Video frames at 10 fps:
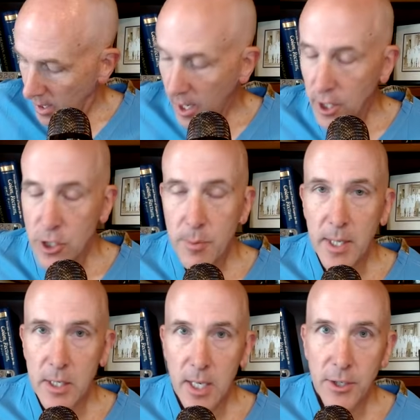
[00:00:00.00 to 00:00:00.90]

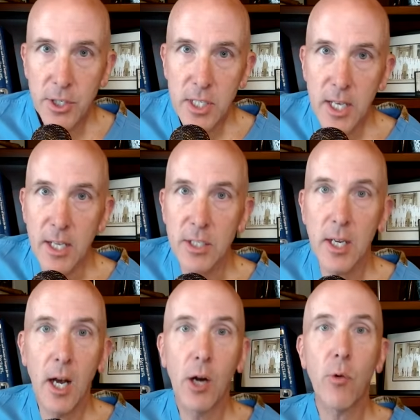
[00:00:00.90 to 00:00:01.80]
Instruments such as this,
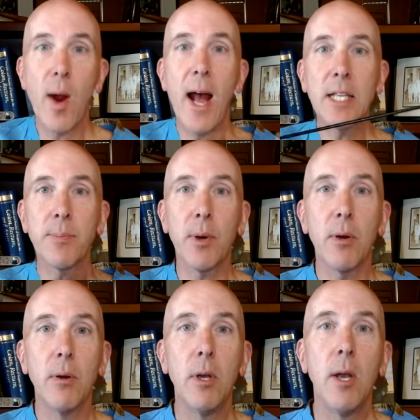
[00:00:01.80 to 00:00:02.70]
a grasper,
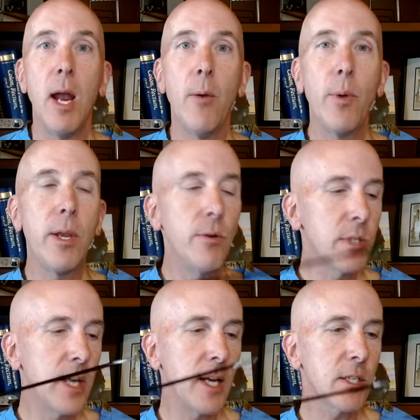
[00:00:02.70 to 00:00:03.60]
and we use
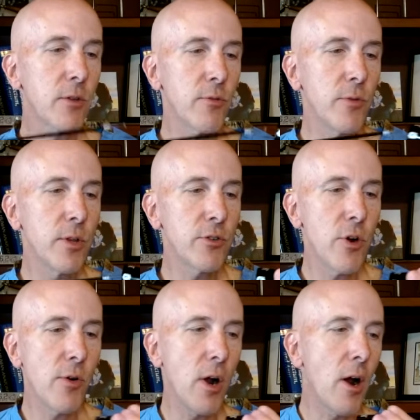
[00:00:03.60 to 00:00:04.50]
this through the
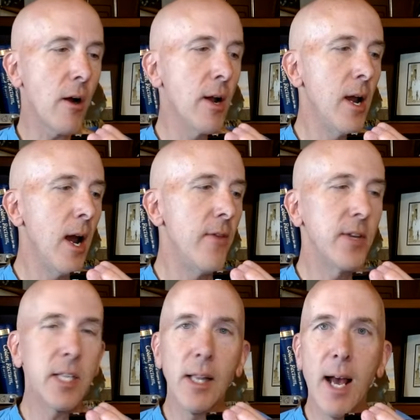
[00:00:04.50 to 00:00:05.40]
trocar, and
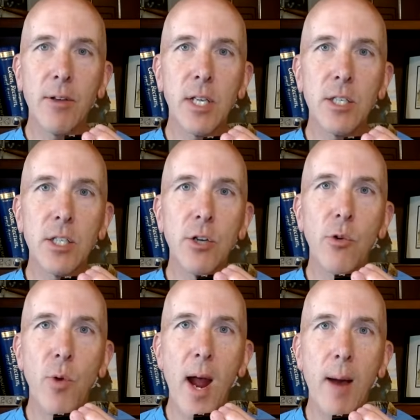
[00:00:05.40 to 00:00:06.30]
this allows us to
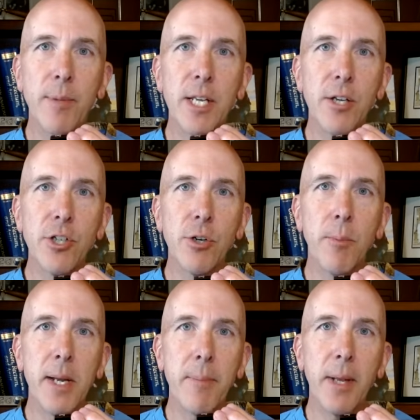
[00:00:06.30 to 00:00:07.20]
grab tissue,
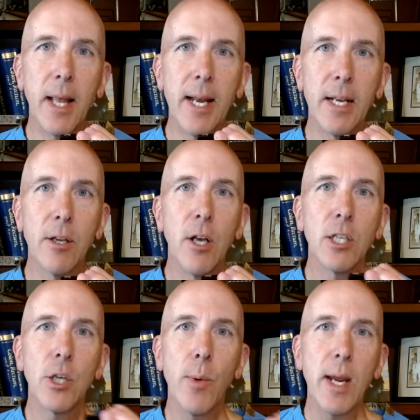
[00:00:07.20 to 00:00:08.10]
manipulate it,
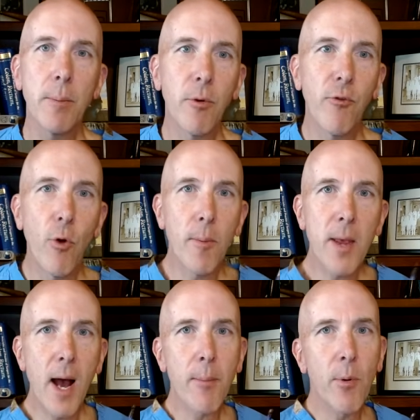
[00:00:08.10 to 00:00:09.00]
so we can perform
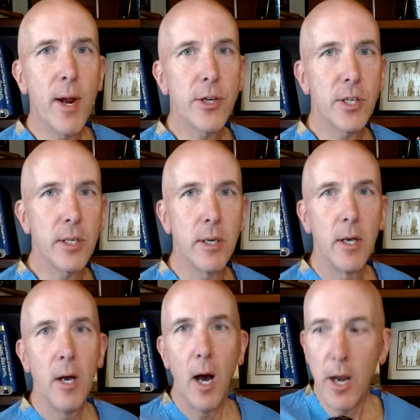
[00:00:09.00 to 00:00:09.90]
the operation.
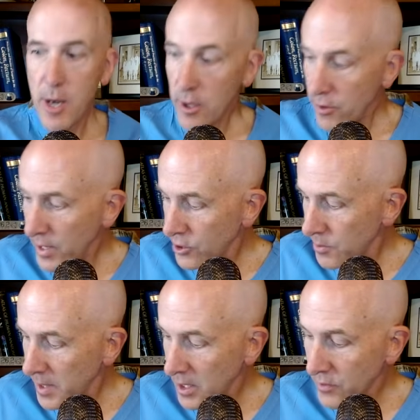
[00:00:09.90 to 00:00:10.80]
Another
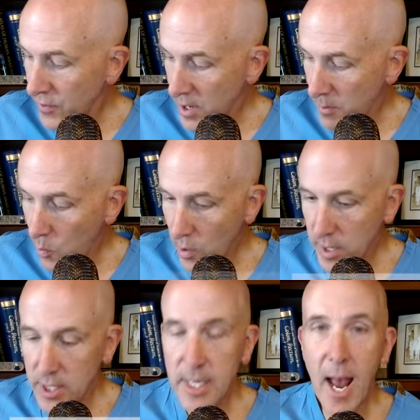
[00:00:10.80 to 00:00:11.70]
instrument that's very
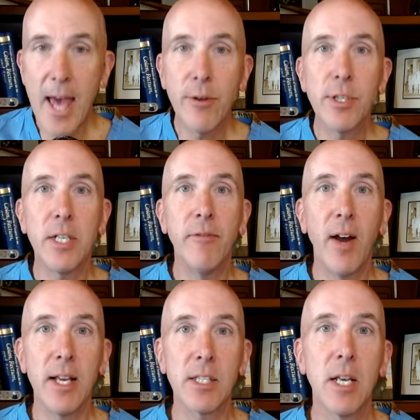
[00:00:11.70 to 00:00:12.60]
important is an energy
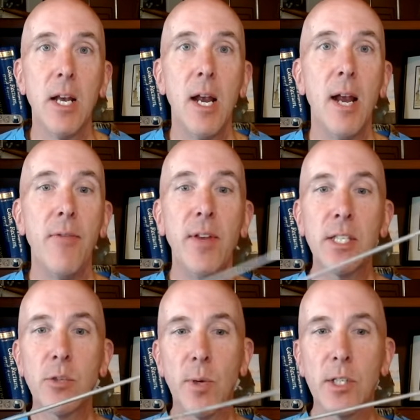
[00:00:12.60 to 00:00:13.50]
device, and this
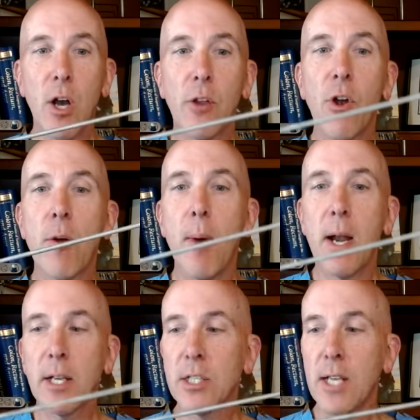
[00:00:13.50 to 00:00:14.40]
is what's called the
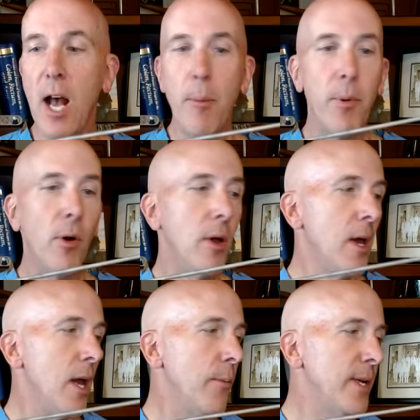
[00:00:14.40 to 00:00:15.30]
harmonic scalpel.
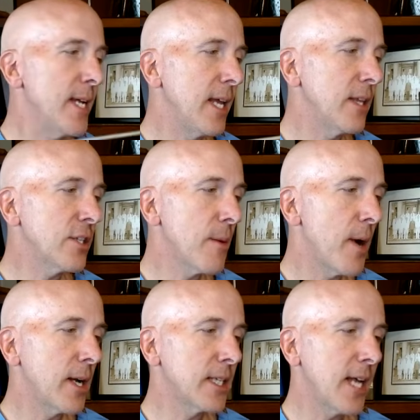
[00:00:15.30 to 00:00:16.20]
When we take this
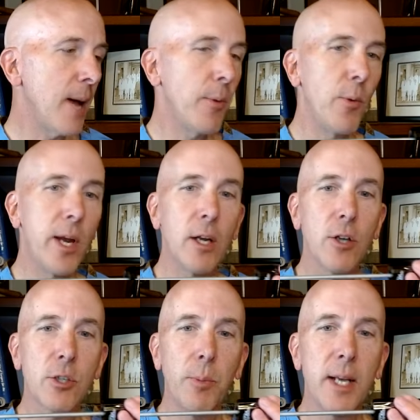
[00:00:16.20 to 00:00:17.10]
harmonic scalpel, we can
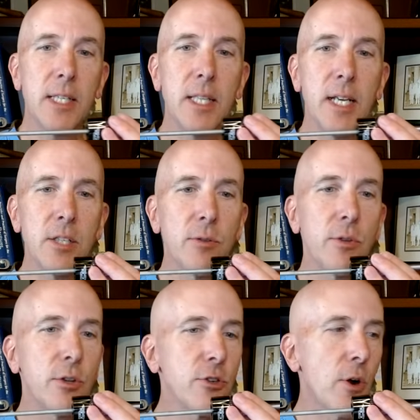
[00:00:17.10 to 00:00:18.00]
also place this through
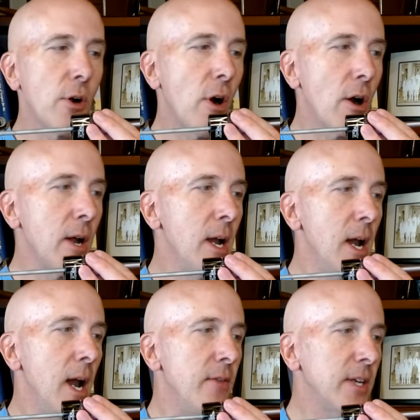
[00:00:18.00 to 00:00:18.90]
the trocar,
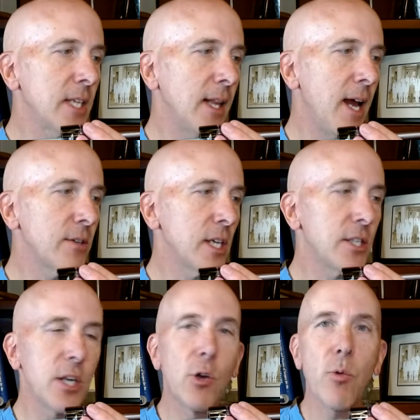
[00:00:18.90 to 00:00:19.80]
and this allows us
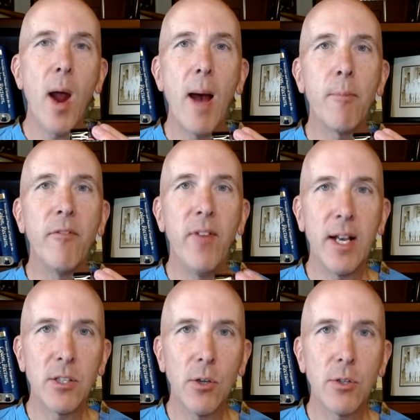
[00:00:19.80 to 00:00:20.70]
to grab
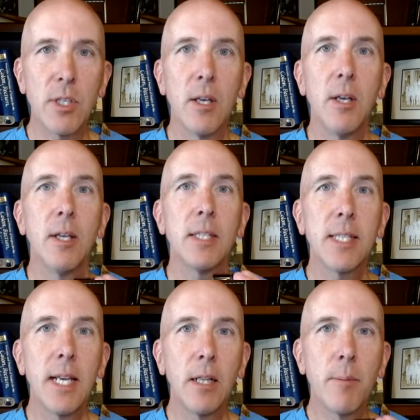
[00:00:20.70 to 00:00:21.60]
vessels,
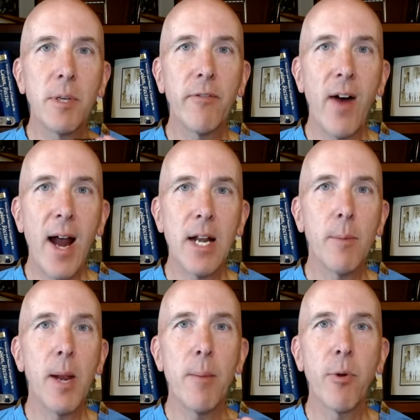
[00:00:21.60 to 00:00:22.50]
seal them, divide
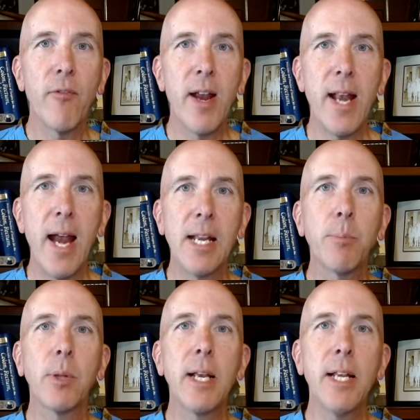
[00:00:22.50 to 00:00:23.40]
them, and prevent any
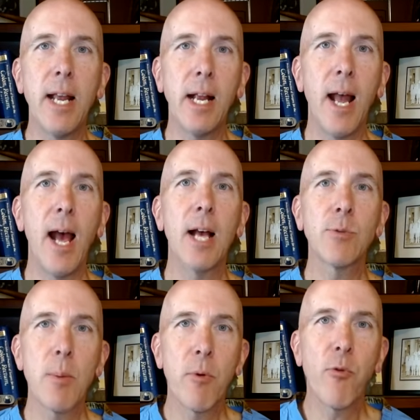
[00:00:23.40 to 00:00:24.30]
bleeding as
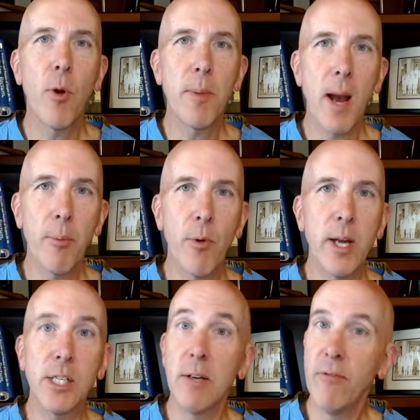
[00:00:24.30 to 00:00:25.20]
we perform the
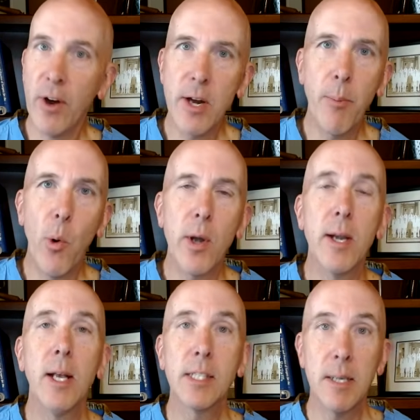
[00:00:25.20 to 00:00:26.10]
operation. Very important.
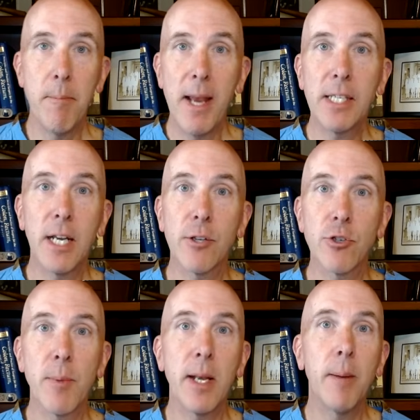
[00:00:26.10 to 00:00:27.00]
It's an amazing
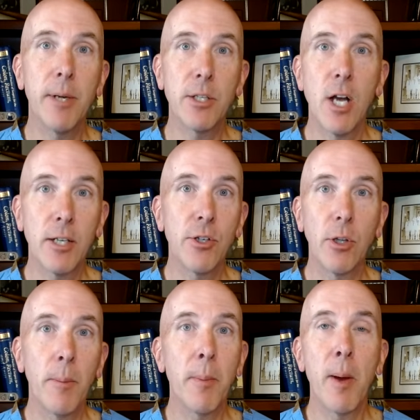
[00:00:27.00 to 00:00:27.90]
instrument. I'm going to talk to you a
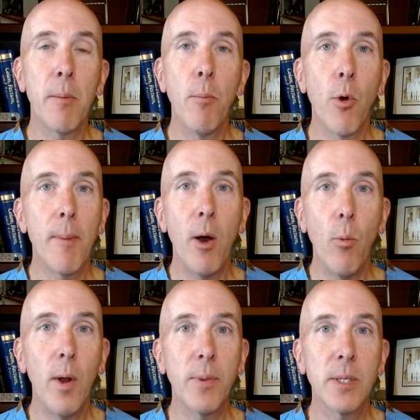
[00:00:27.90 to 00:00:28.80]
little bit more about
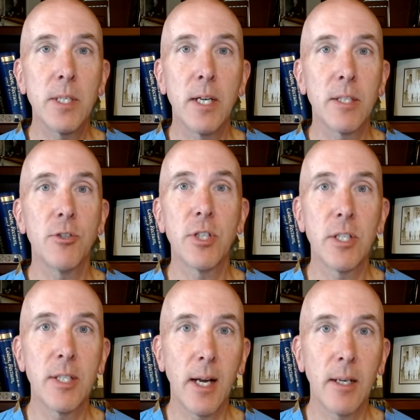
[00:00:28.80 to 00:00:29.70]
what this does in just a
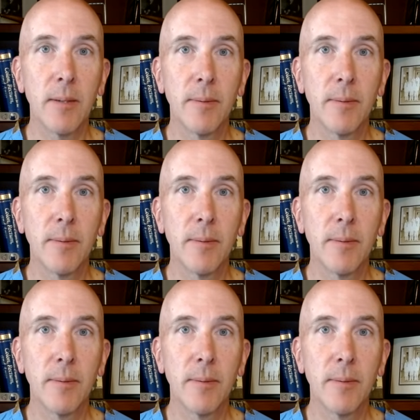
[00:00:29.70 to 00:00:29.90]
second.